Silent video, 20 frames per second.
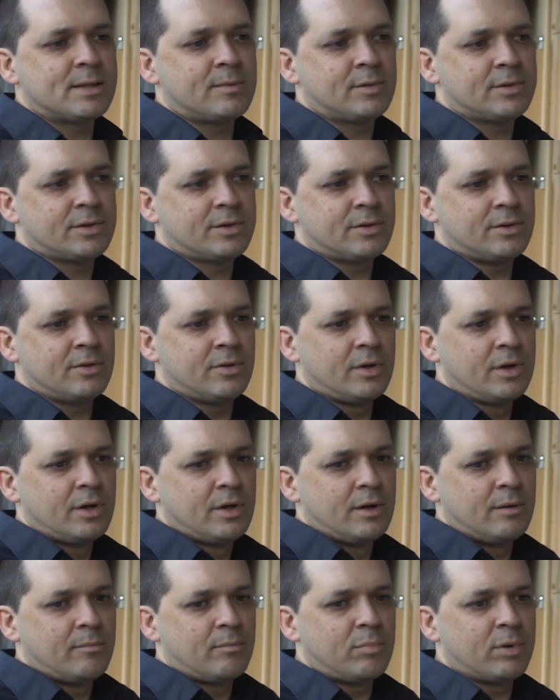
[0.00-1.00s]
able to
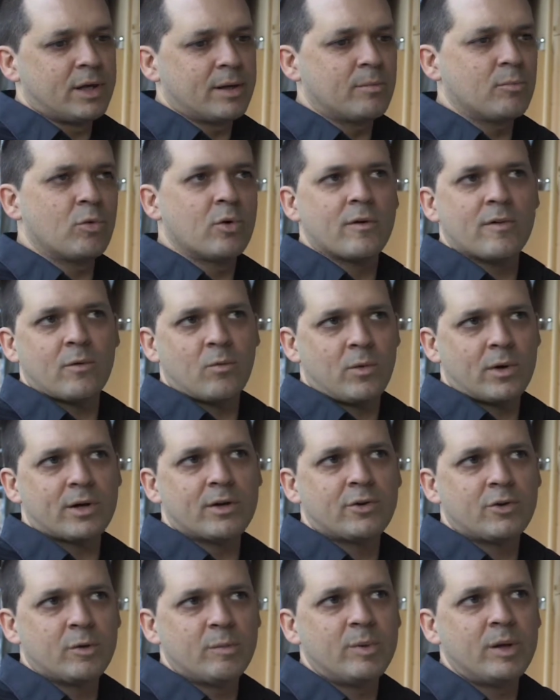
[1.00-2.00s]
bring more than one
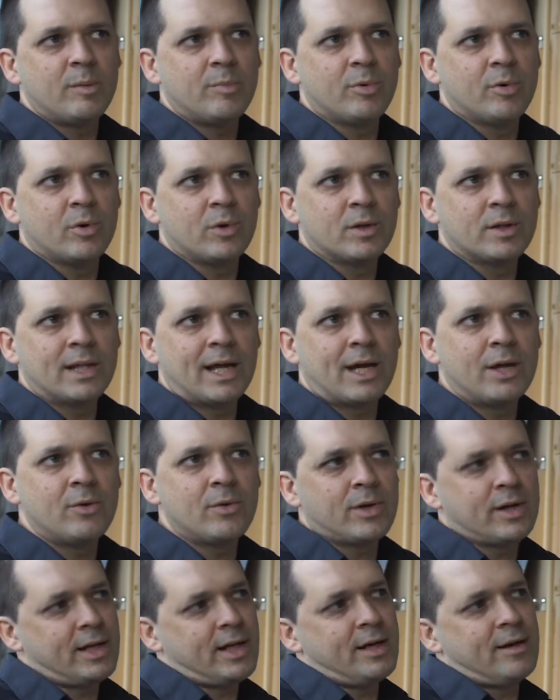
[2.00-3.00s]
or two people. Now you
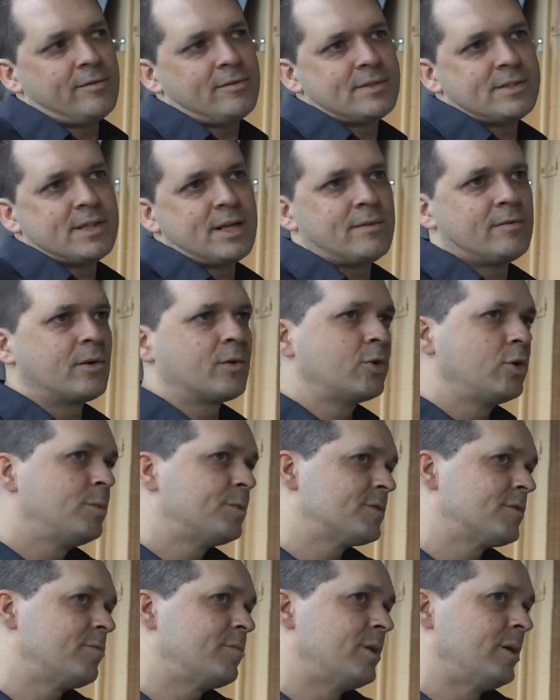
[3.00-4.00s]
can have several
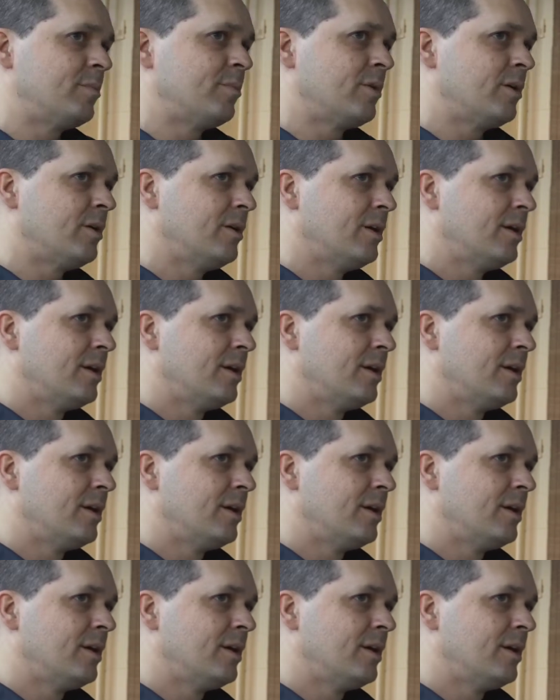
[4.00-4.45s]
groups of people.